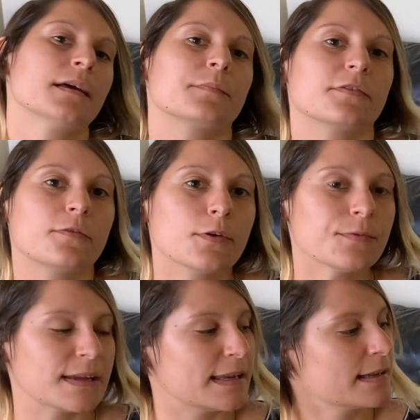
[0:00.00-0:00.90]

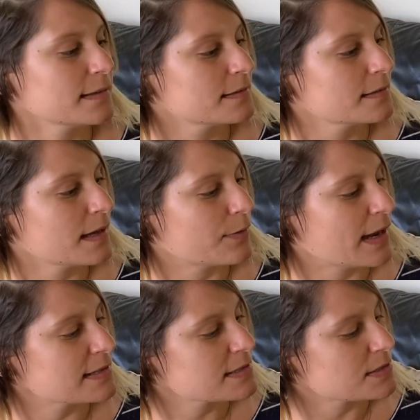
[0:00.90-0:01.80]
Before reading, I would
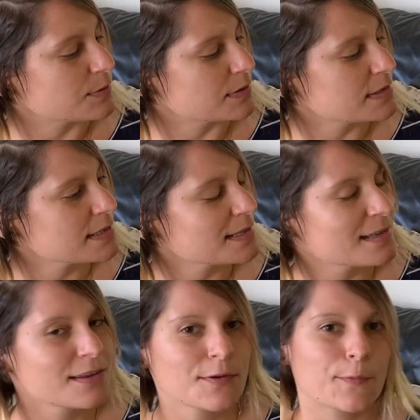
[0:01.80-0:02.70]
ask students,
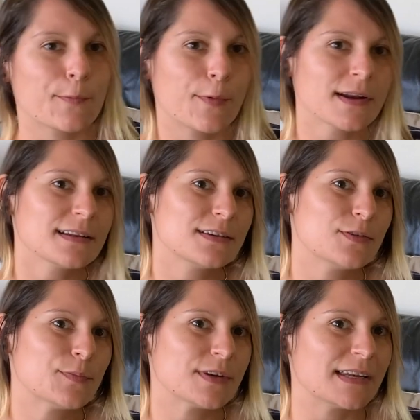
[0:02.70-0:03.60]
what do
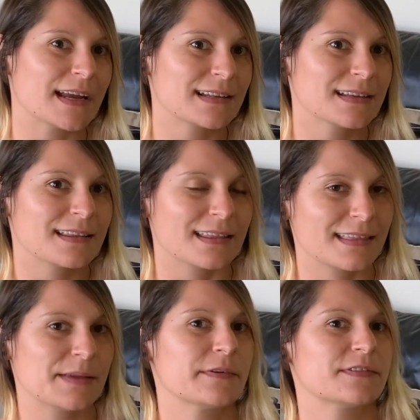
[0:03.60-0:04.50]
you predict the
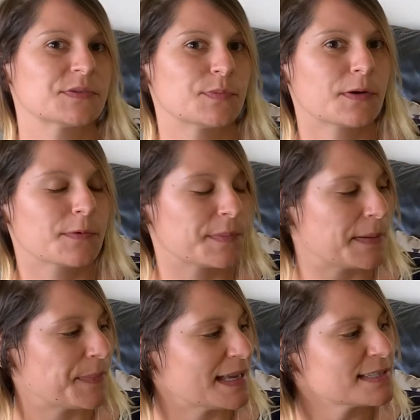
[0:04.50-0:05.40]
theme of this book will
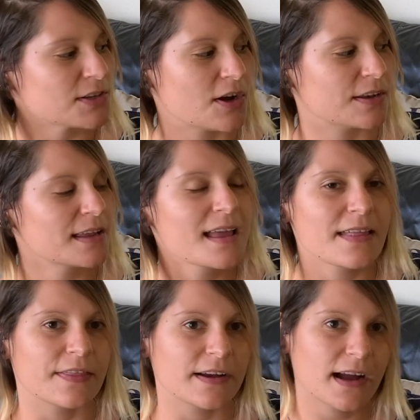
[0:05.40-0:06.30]
be based on
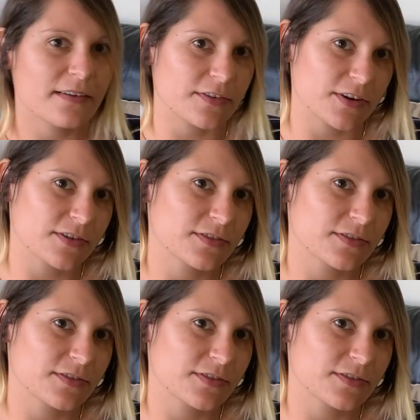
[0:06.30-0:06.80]
the cover?